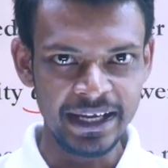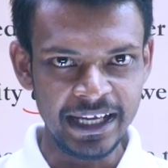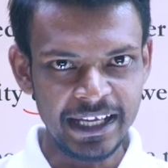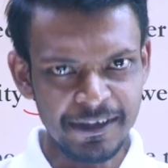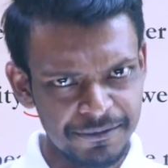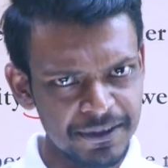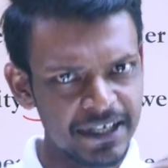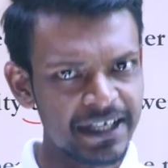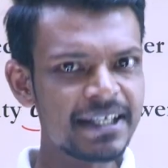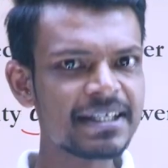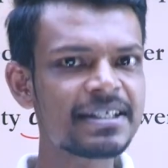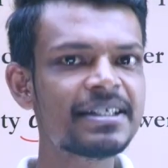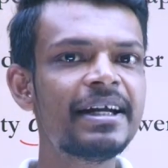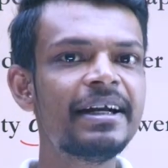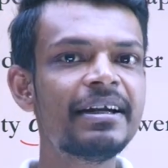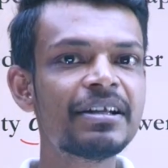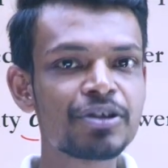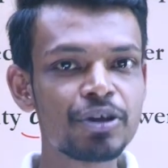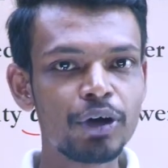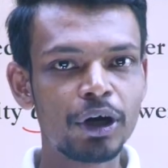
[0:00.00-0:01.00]
If let us say
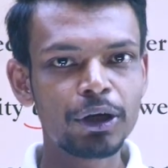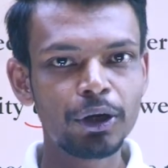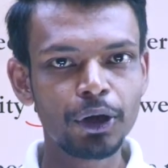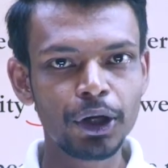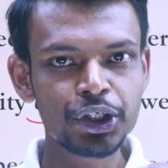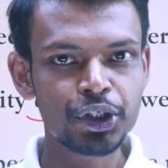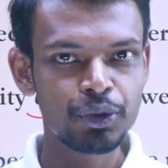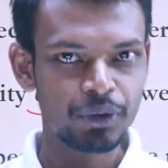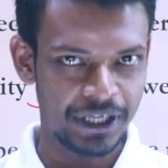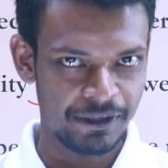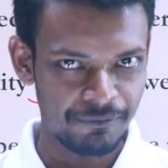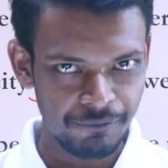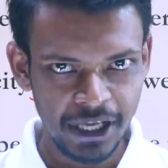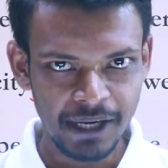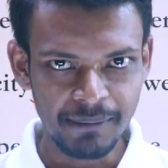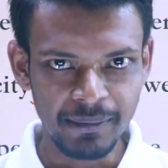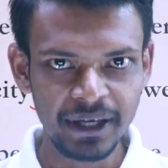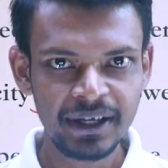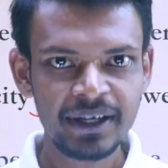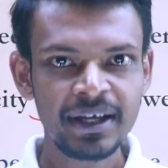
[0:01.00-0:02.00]
it is not lost to the
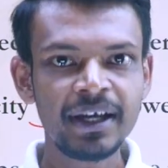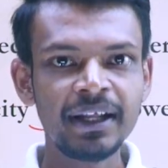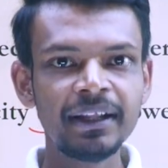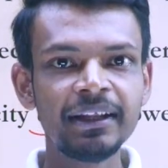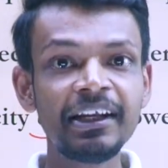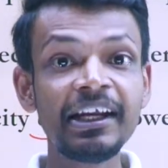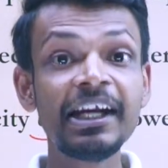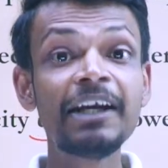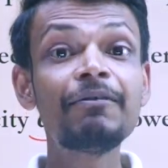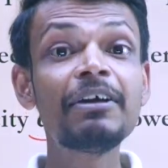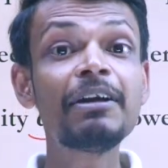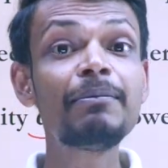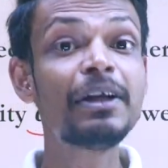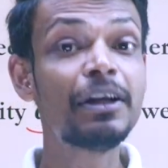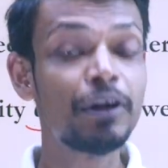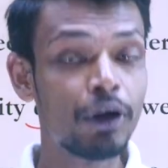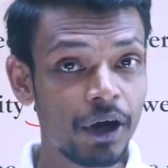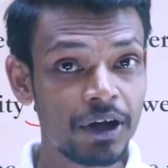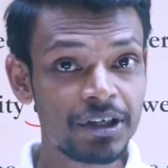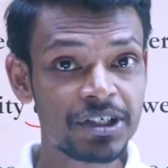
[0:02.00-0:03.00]
environment, then it will be
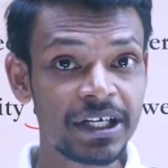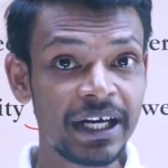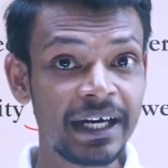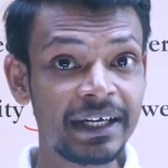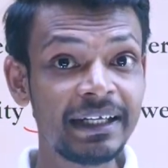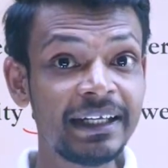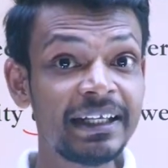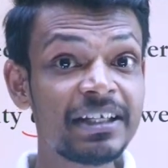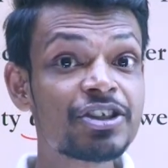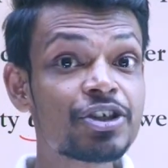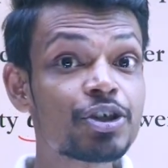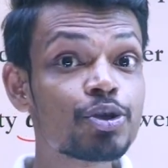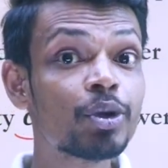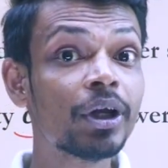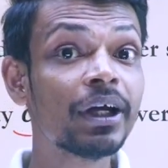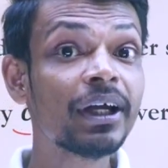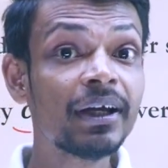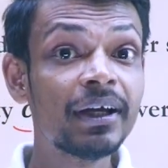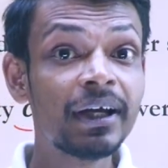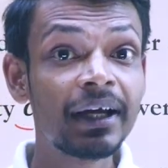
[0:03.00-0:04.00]
lost at least to
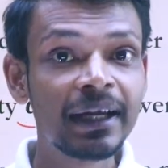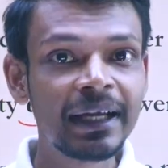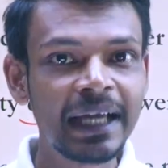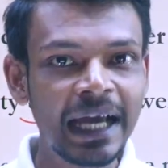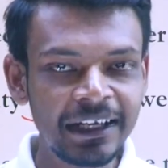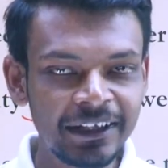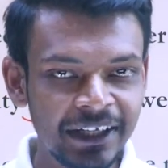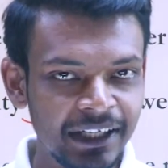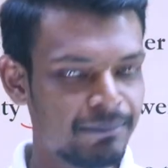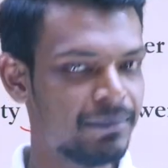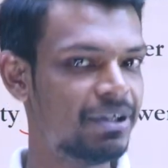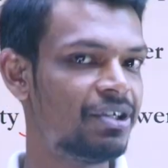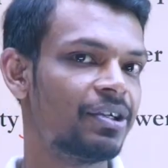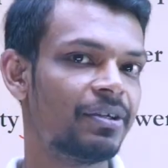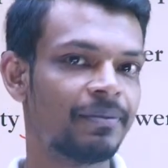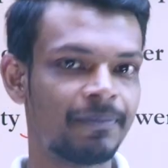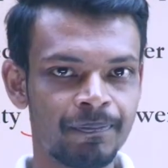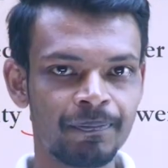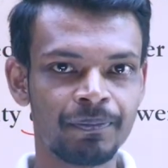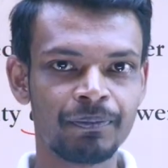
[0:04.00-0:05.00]
the calorimeter,